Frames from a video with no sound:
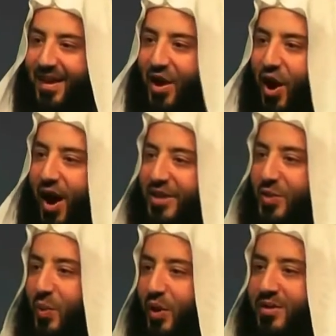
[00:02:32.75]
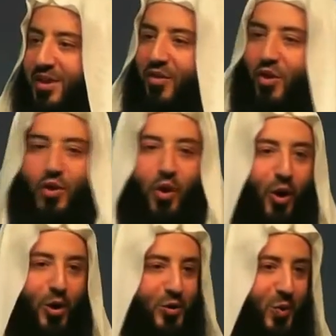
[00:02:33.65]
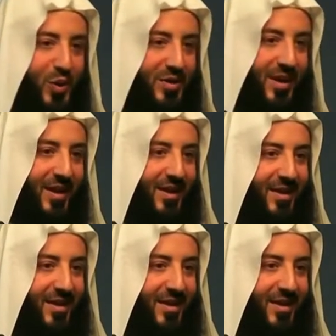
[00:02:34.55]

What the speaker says: Hot water or cold water.